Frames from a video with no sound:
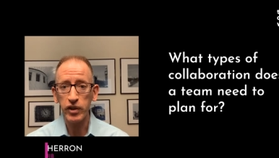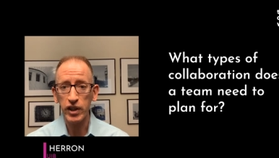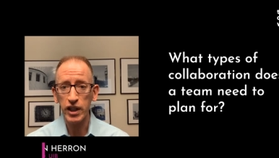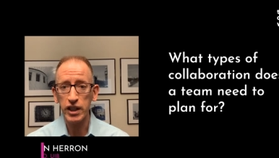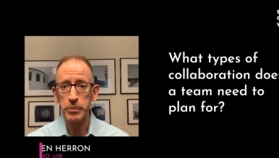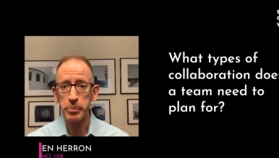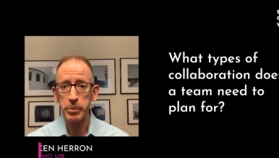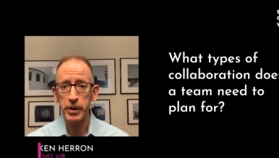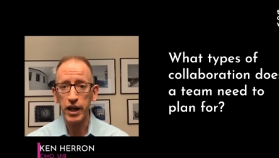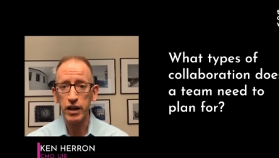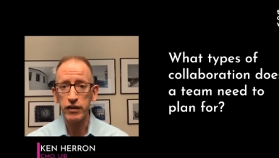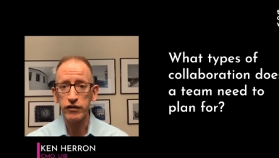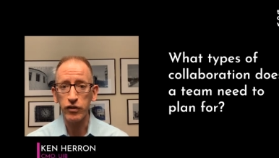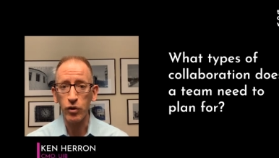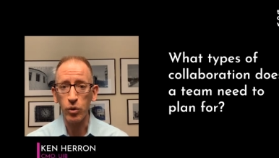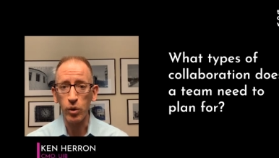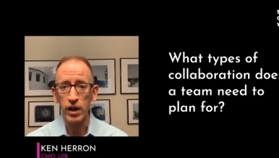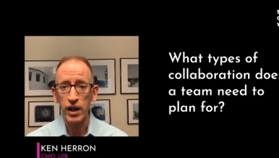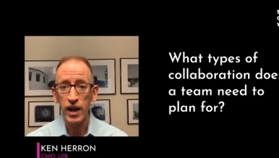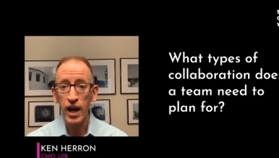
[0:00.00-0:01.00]
need to plan
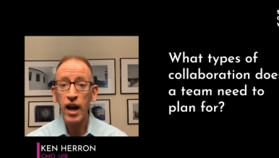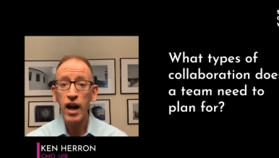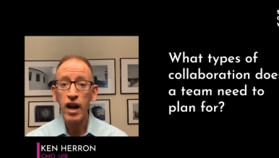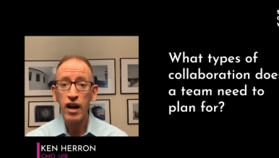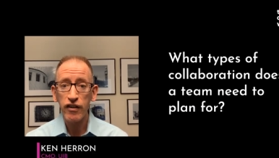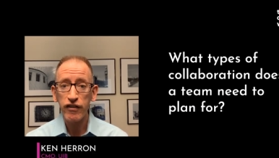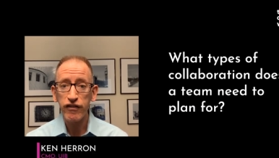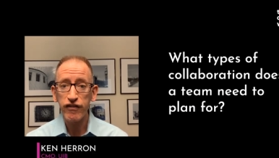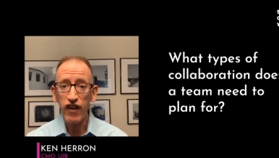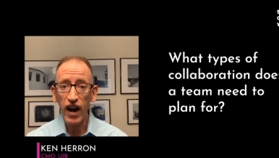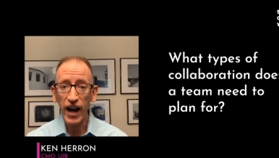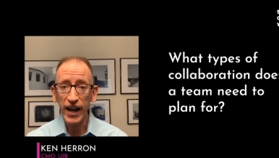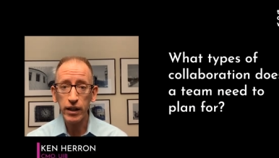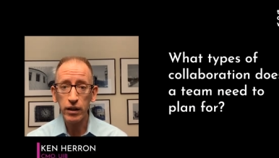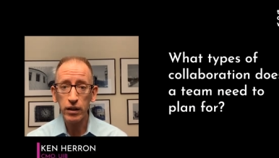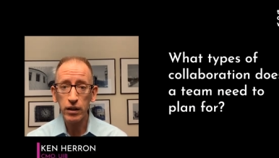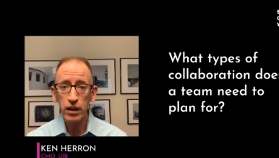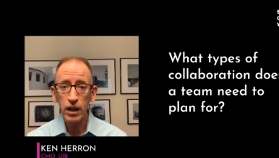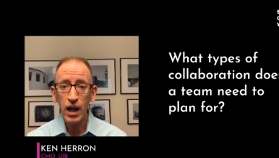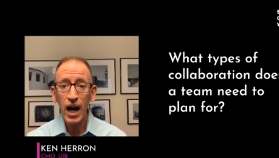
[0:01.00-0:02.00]
for
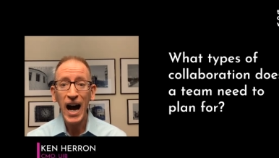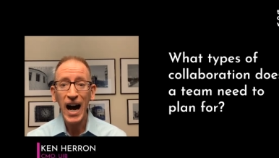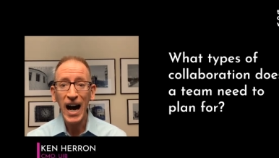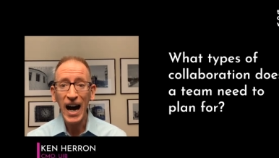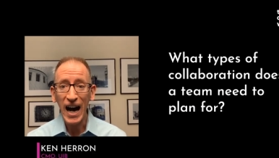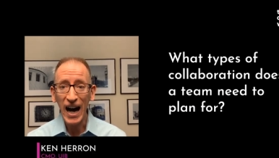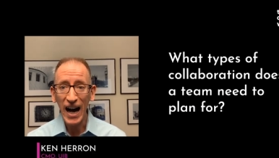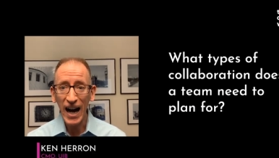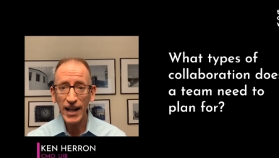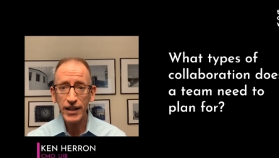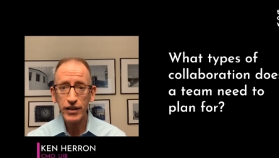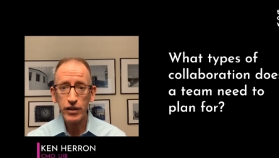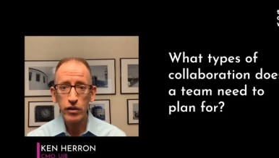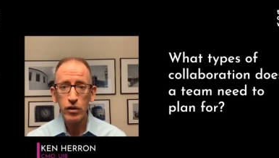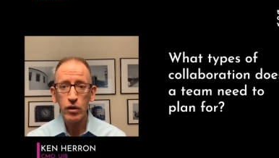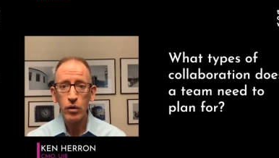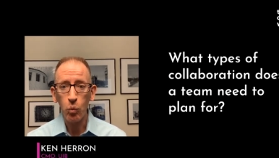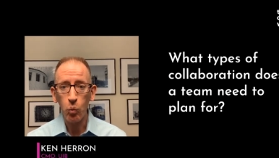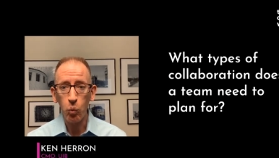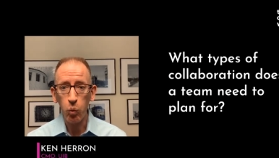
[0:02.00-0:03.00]
fire, hot,
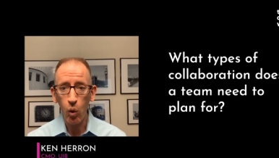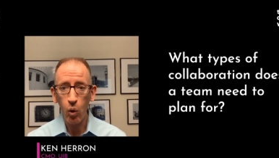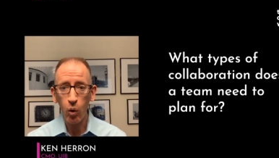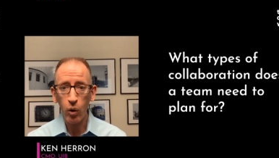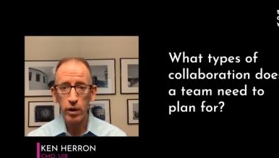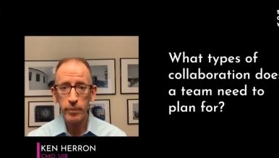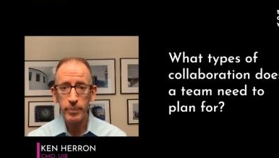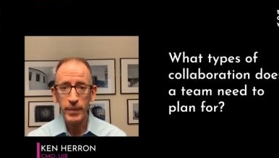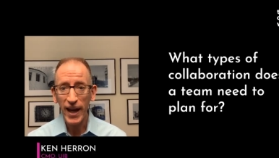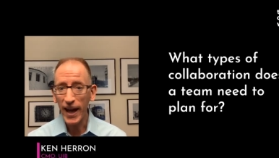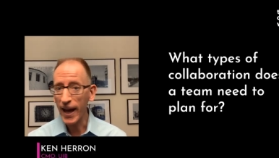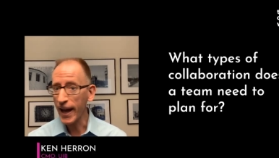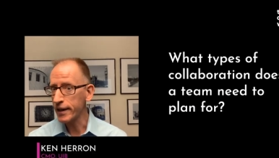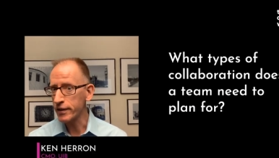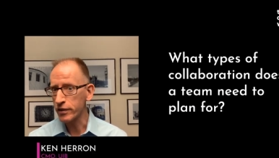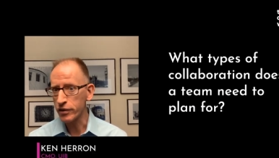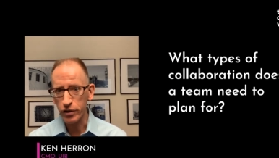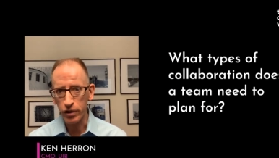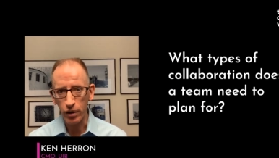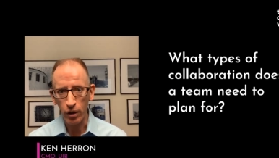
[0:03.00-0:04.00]
warm,
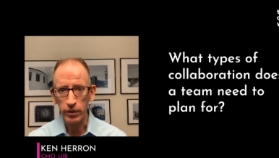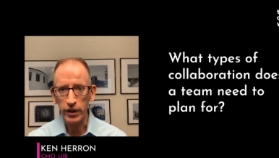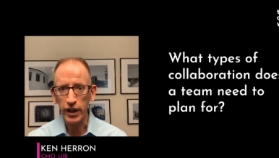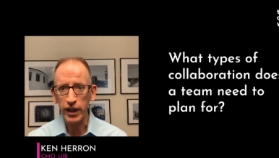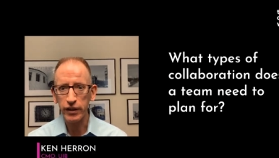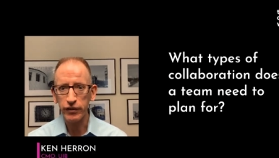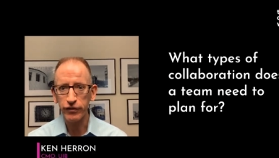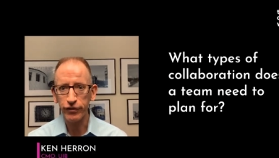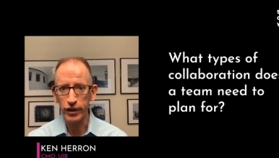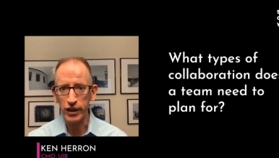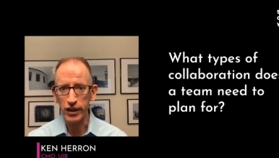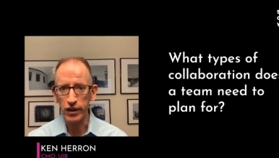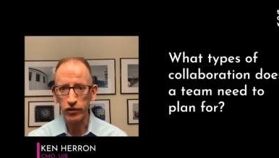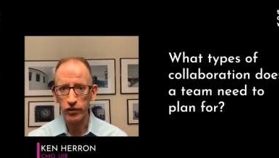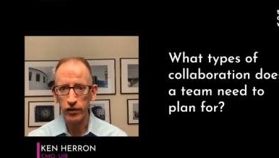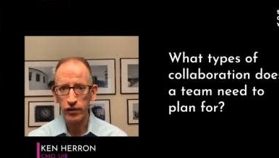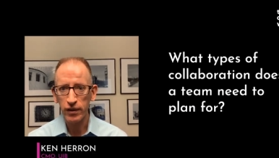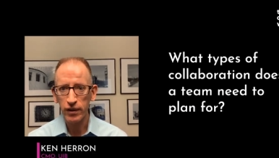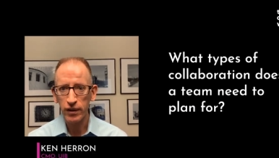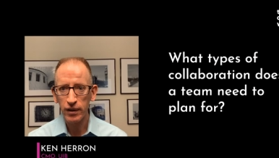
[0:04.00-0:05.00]
and don't let it
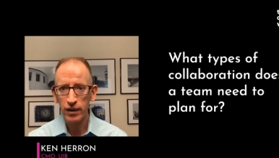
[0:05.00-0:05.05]
freeze.